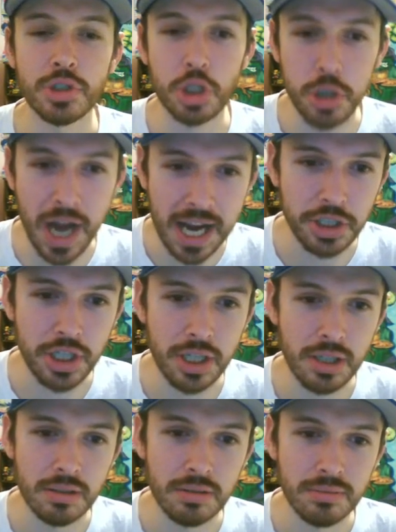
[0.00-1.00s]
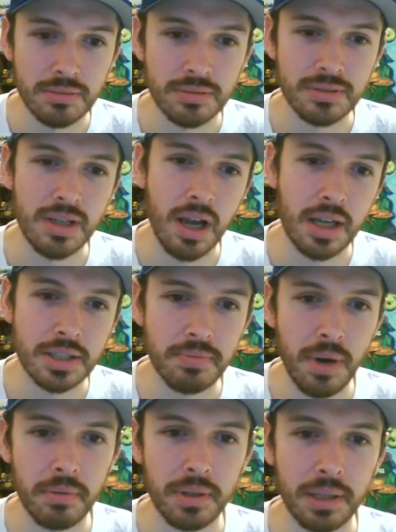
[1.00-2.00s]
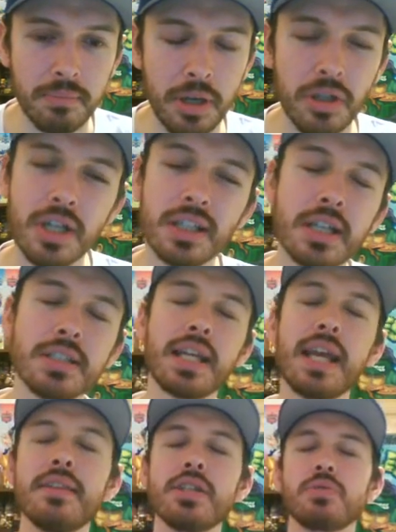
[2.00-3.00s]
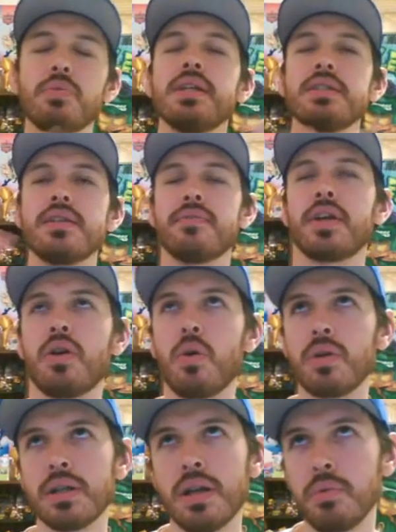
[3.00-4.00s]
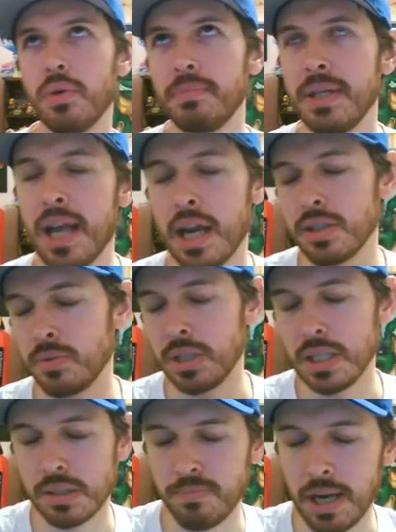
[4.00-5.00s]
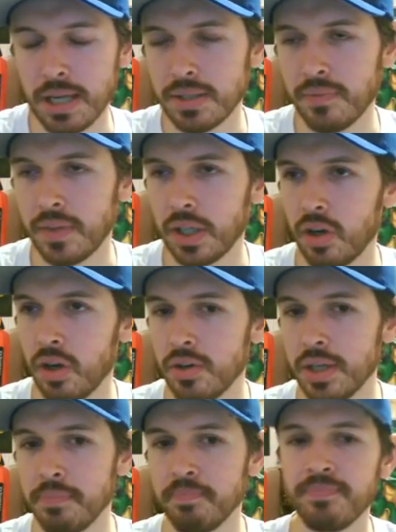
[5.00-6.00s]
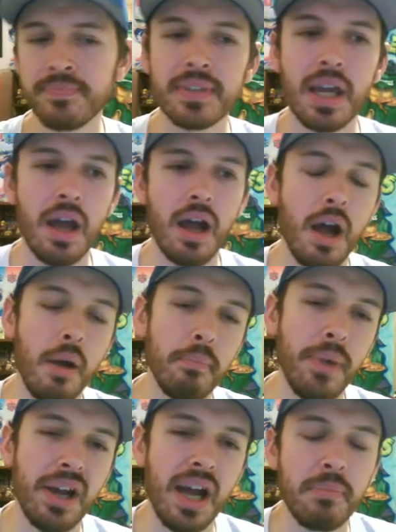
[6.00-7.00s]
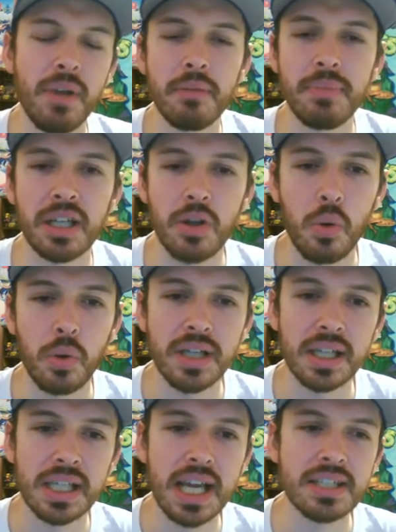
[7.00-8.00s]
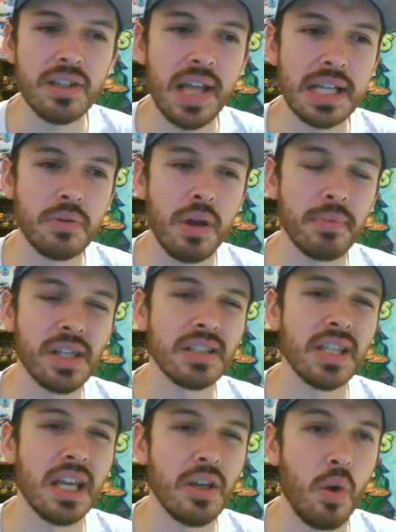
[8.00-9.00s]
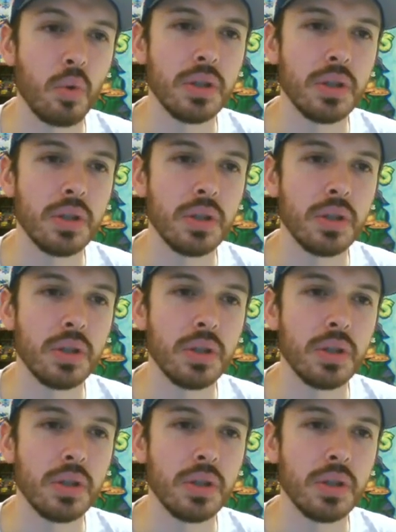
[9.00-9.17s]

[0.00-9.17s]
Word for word: Trash tier. No, it's probably like no. Because again, the sweetness of the coconut would be nice with the spice of the curry. Um, but I'm not a big coconut guy, so that's why I'm going to say no